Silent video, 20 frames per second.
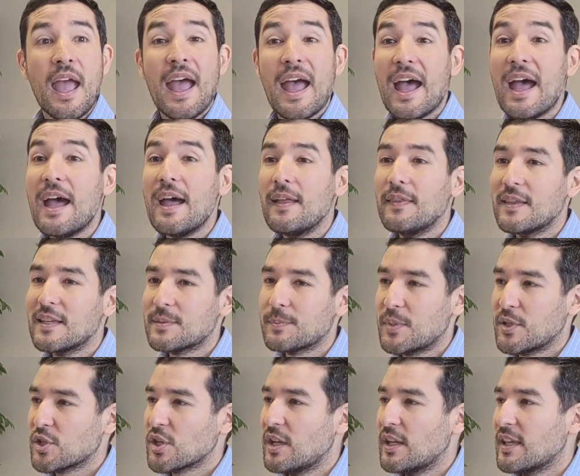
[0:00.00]
and
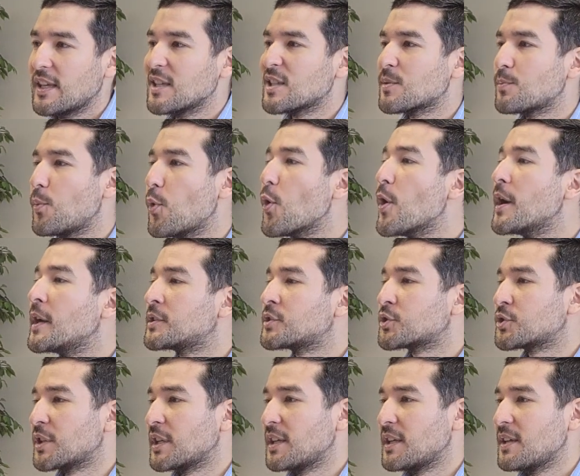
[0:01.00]
especially his
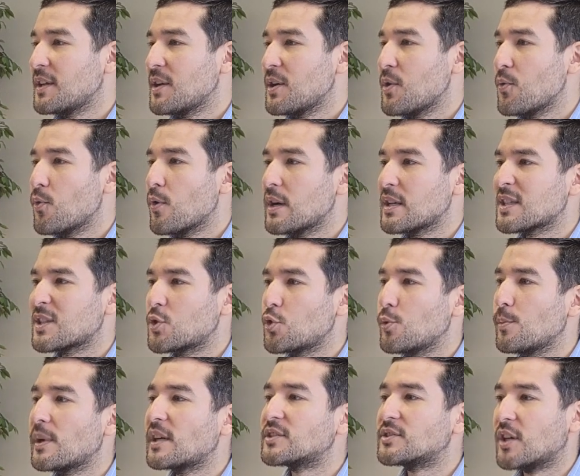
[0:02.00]
poetry was
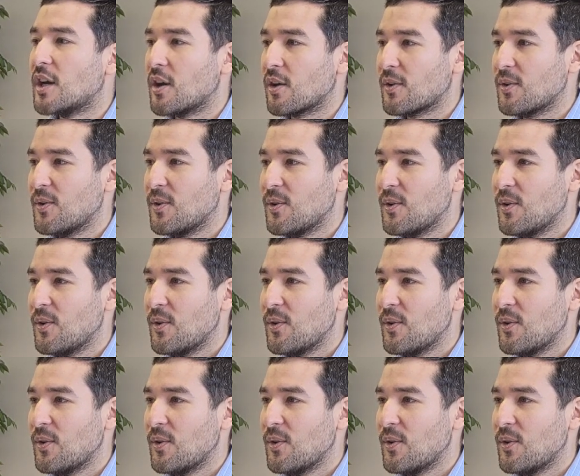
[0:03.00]
too baroque